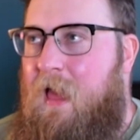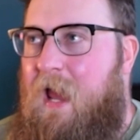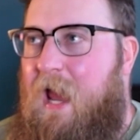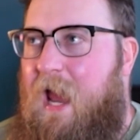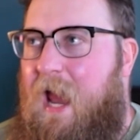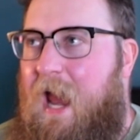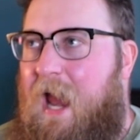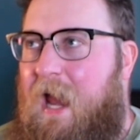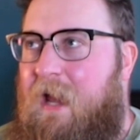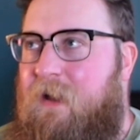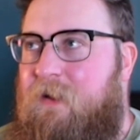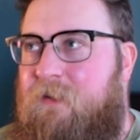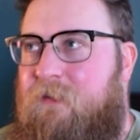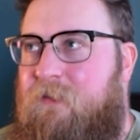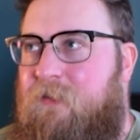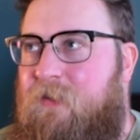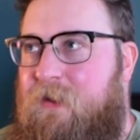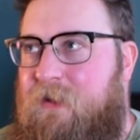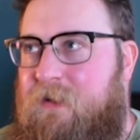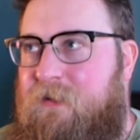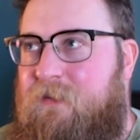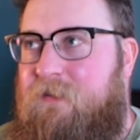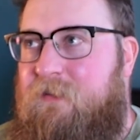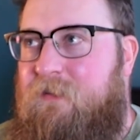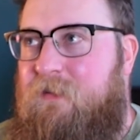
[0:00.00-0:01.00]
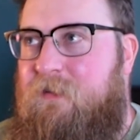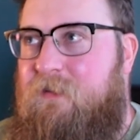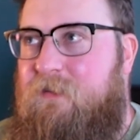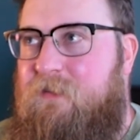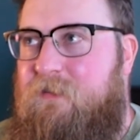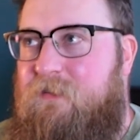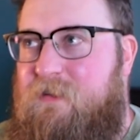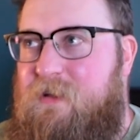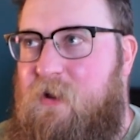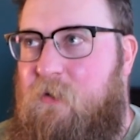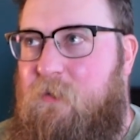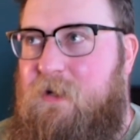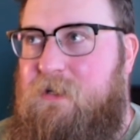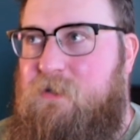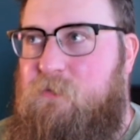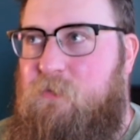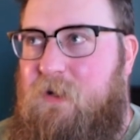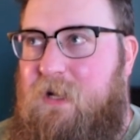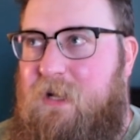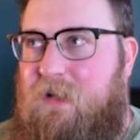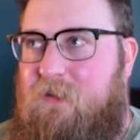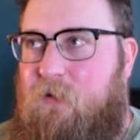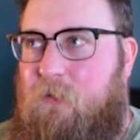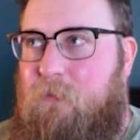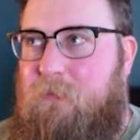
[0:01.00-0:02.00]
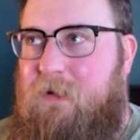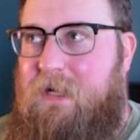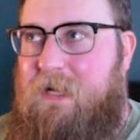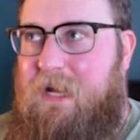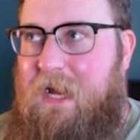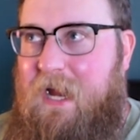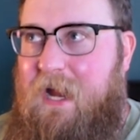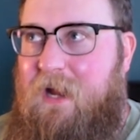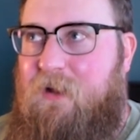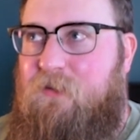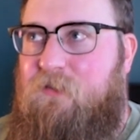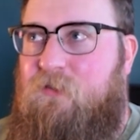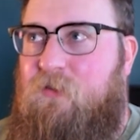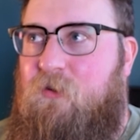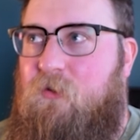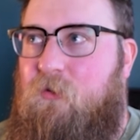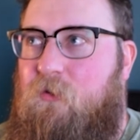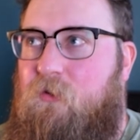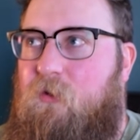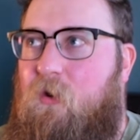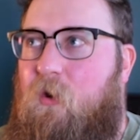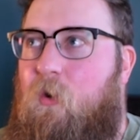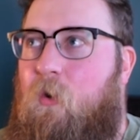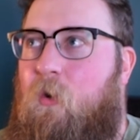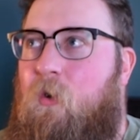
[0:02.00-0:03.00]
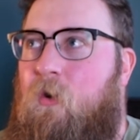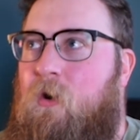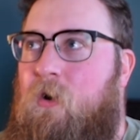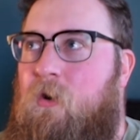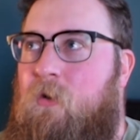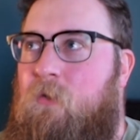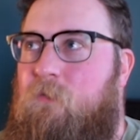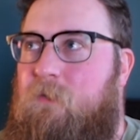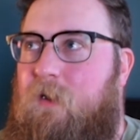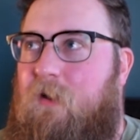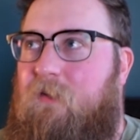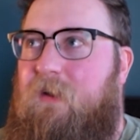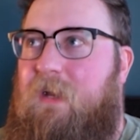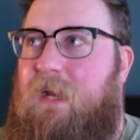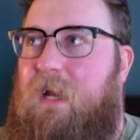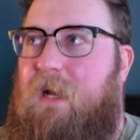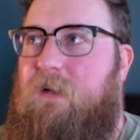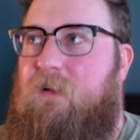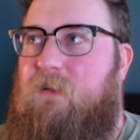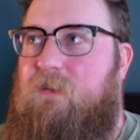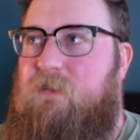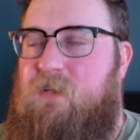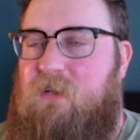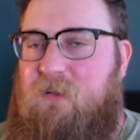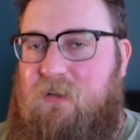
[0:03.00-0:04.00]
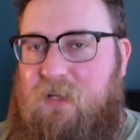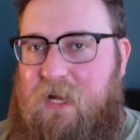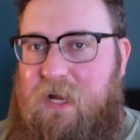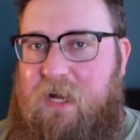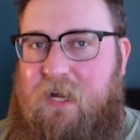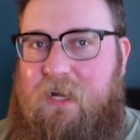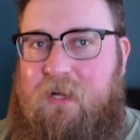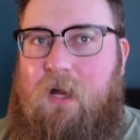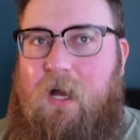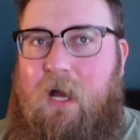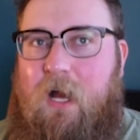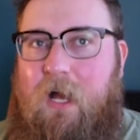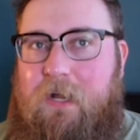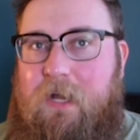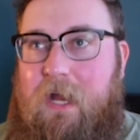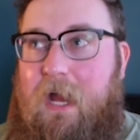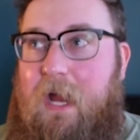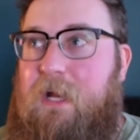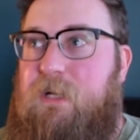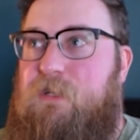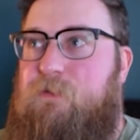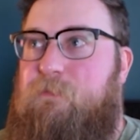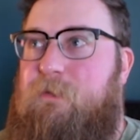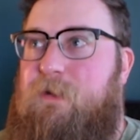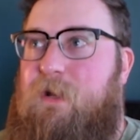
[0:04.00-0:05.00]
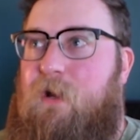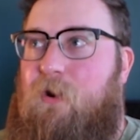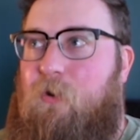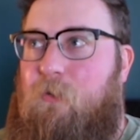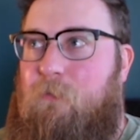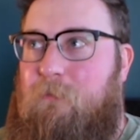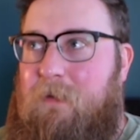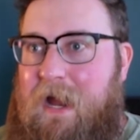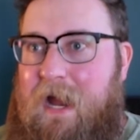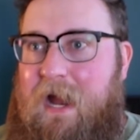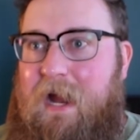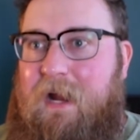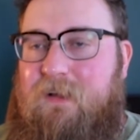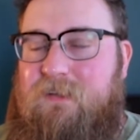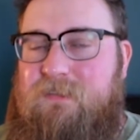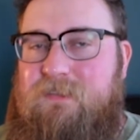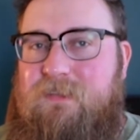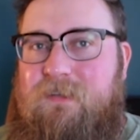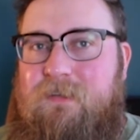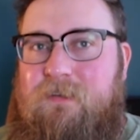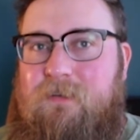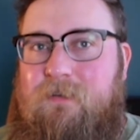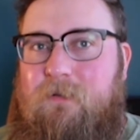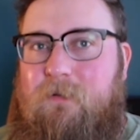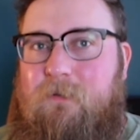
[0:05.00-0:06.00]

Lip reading: and this series would either be canceled or relegated to like an HBO Max